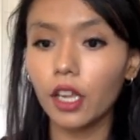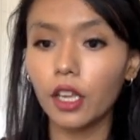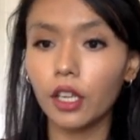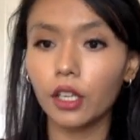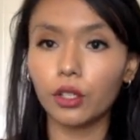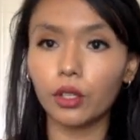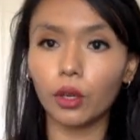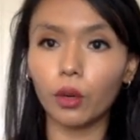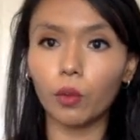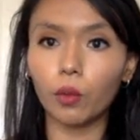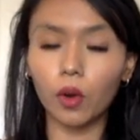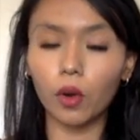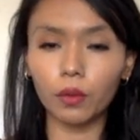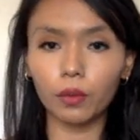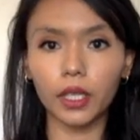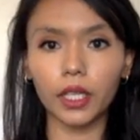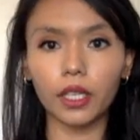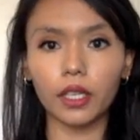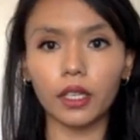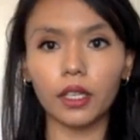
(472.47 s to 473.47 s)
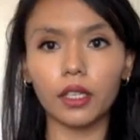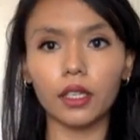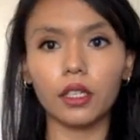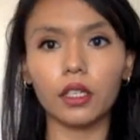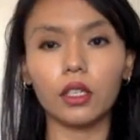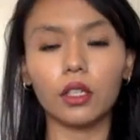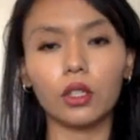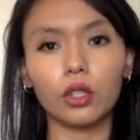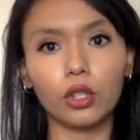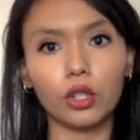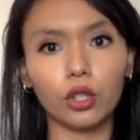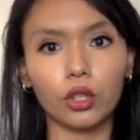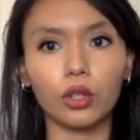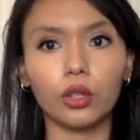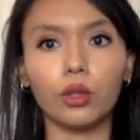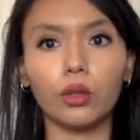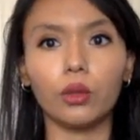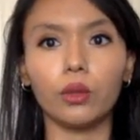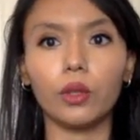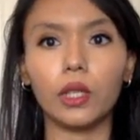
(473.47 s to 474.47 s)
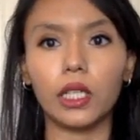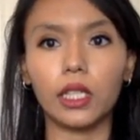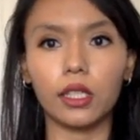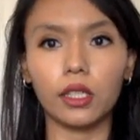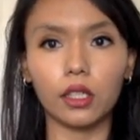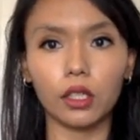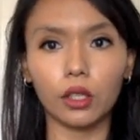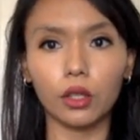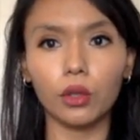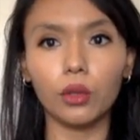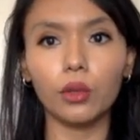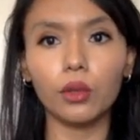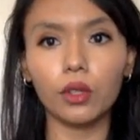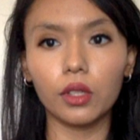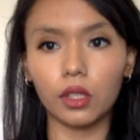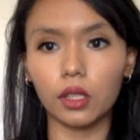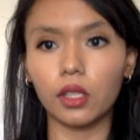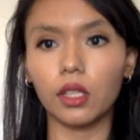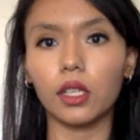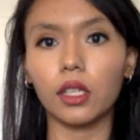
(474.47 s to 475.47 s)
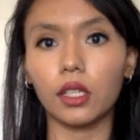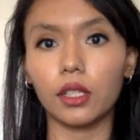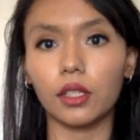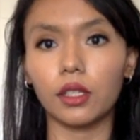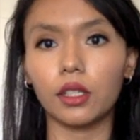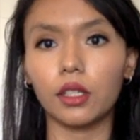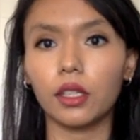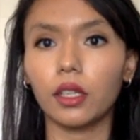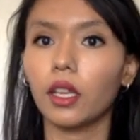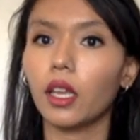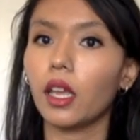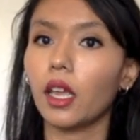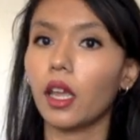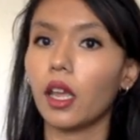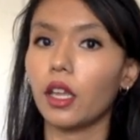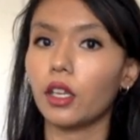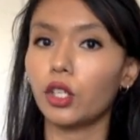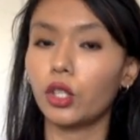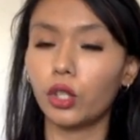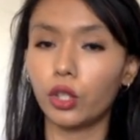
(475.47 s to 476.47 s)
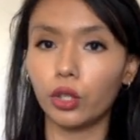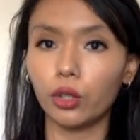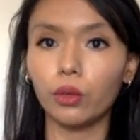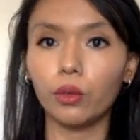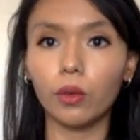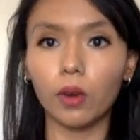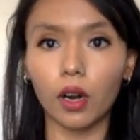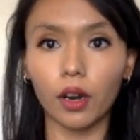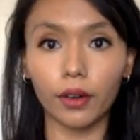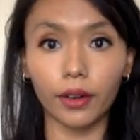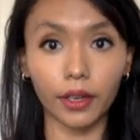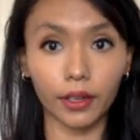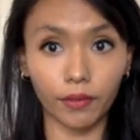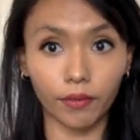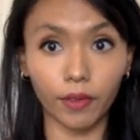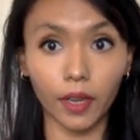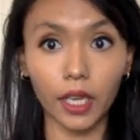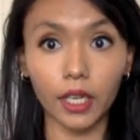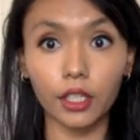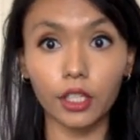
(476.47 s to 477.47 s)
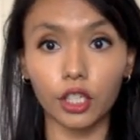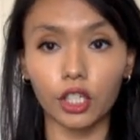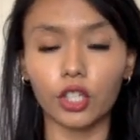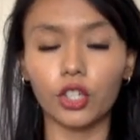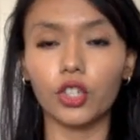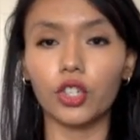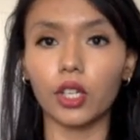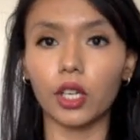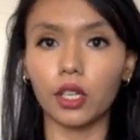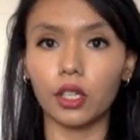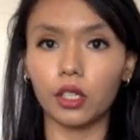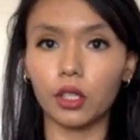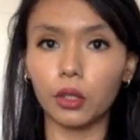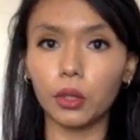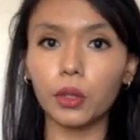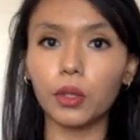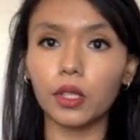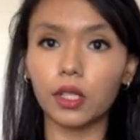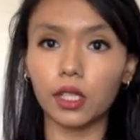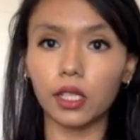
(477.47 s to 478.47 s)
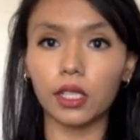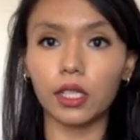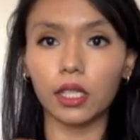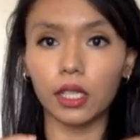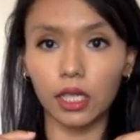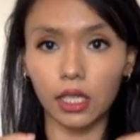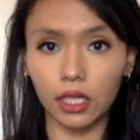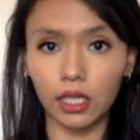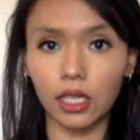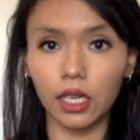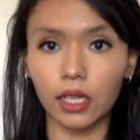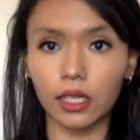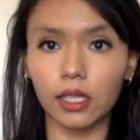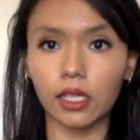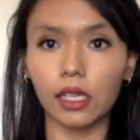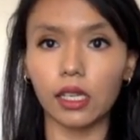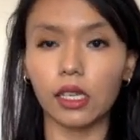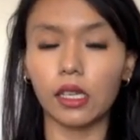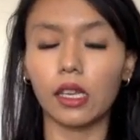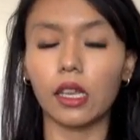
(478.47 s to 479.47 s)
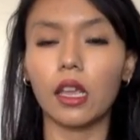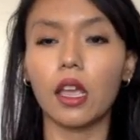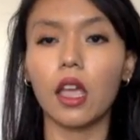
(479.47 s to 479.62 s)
So what we can do is use this to our advantage and use this indexing